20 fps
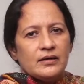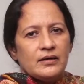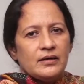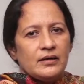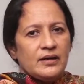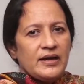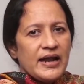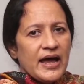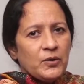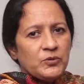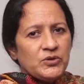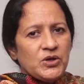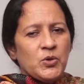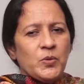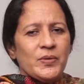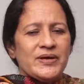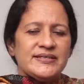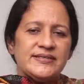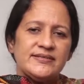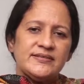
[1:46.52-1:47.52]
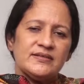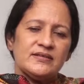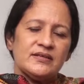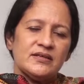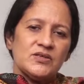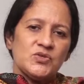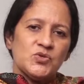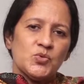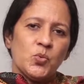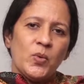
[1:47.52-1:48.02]
Now the question
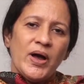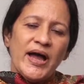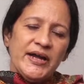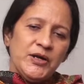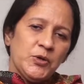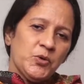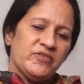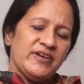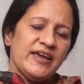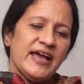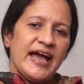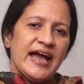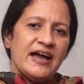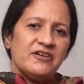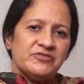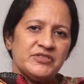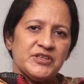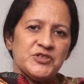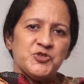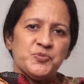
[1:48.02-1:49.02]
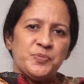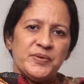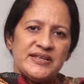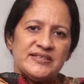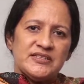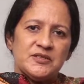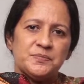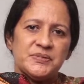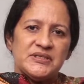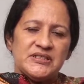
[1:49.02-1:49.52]
is, why do we have this
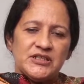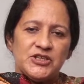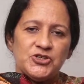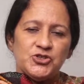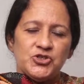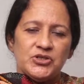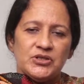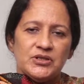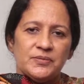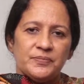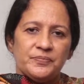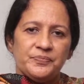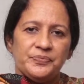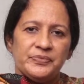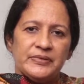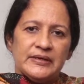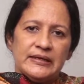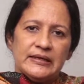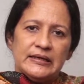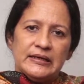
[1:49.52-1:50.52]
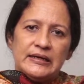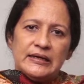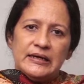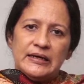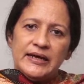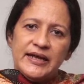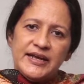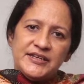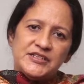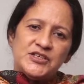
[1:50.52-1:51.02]
precipitation?
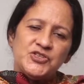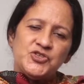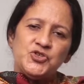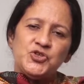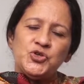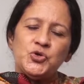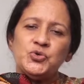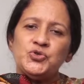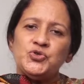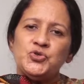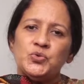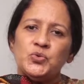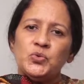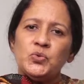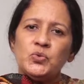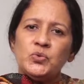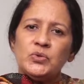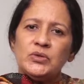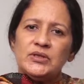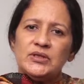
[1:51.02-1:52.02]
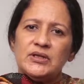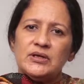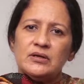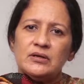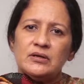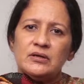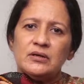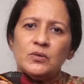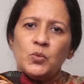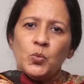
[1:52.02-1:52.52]
It is due to
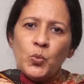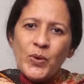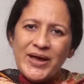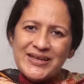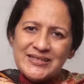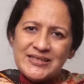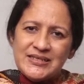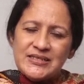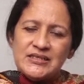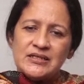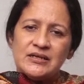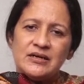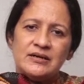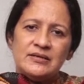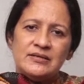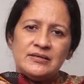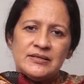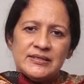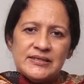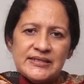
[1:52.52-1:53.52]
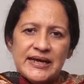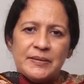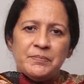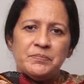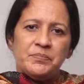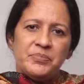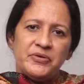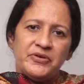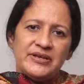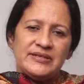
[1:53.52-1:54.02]
the western
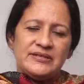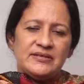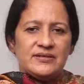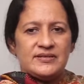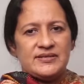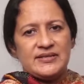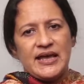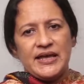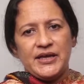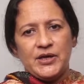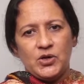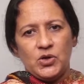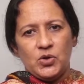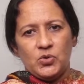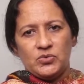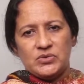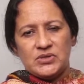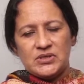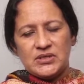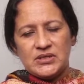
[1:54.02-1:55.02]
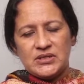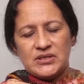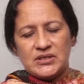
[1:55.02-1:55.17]
temperate cyclones.